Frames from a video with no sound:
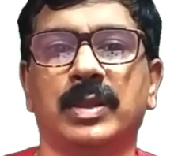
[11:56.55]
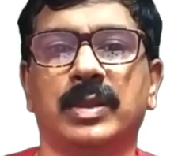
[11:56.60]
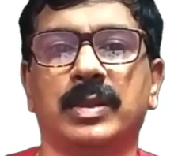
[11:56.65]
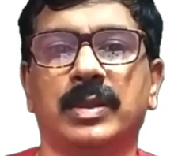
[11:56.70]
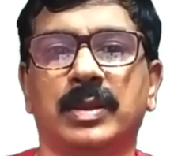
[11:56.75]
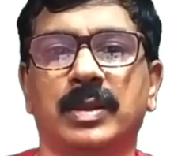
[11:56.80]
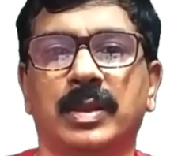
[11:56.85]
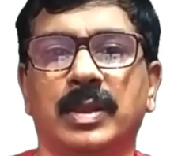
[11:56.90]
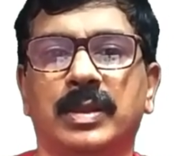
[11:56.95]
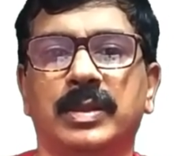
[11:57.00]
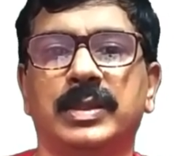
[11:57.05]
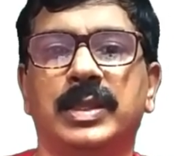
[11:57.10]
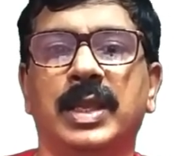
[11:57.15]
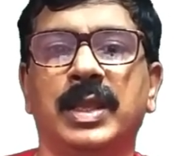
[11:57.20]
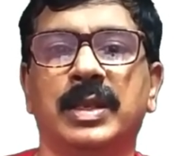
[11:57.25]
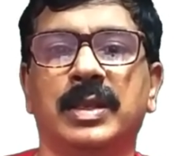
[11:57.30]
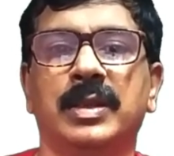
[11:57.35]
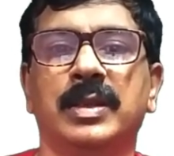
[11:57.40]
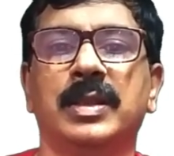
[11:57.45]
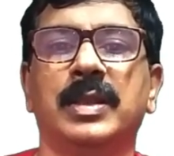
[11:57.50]

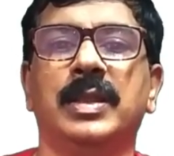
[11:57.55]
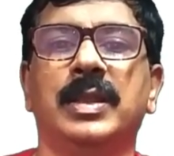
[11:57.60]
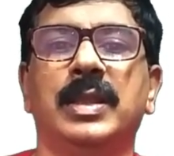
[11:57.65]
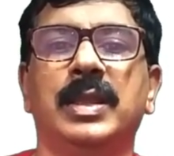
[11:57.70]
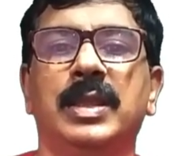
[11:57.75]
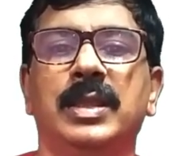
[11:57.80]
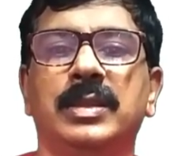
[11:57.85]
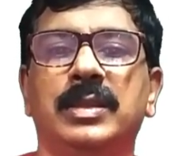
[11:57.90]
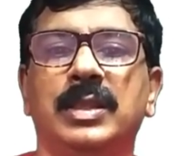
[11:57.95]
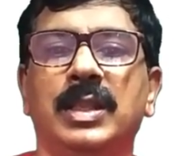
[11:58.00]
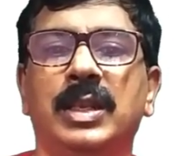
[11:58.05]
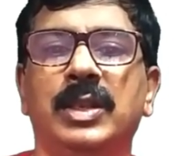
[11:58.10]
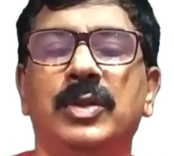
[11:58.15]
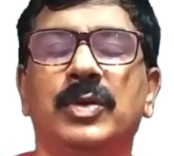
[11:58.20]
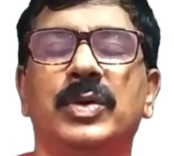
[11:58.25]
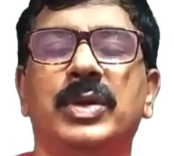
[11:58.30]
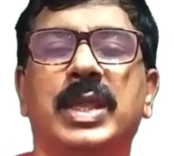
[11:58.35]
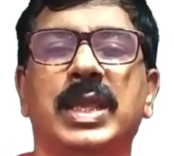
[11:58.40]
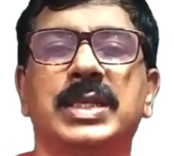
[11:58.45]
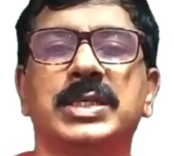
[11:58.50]
then easily you
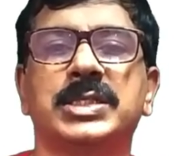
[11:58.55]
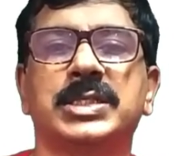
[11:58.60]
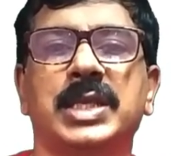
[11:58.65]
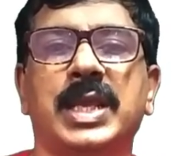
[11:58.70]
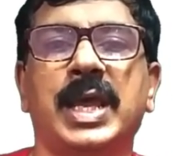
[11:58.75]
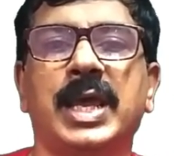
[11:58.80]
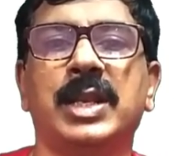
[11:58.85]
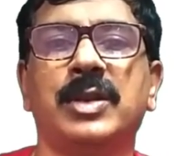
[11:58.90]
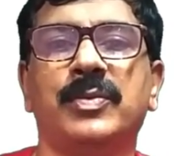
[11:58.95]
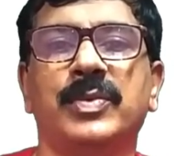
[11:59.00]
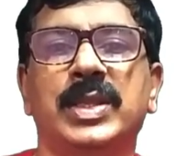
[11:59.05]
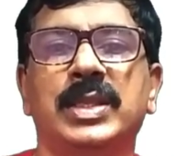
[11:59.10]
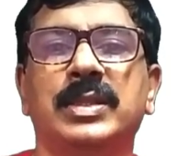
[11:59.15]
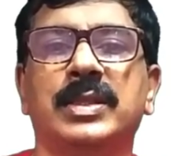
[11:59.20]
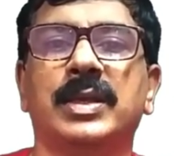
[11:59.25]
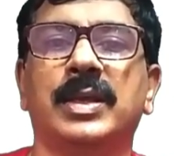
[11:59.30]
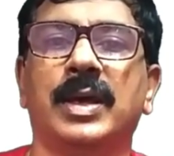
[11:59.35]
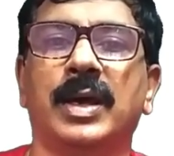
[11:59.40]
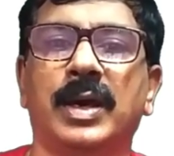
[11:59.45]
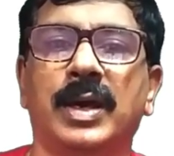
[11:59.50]
can share with
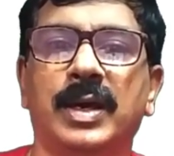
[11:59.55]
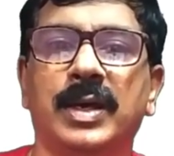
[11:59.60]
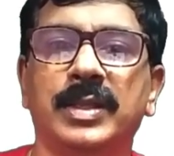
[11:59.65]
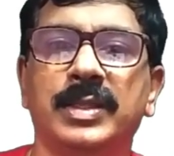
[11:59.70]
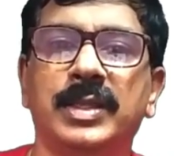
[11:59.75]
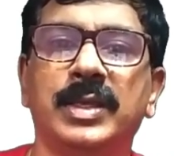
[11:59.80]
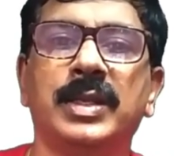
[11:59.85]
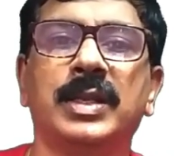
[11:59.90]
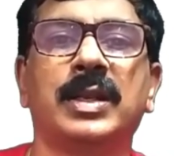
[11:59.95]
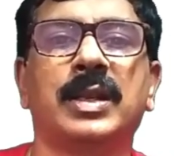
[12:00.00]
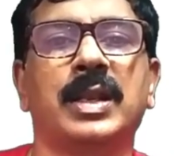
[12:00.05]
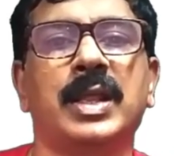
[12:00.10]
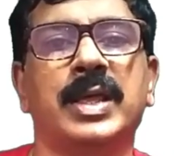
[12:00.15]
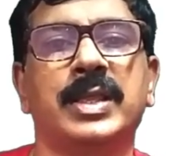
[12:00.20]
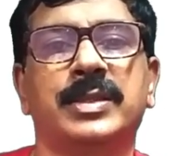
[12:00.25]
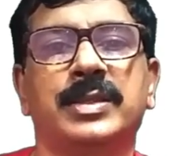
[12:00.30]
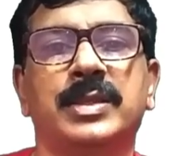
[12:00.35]
other classes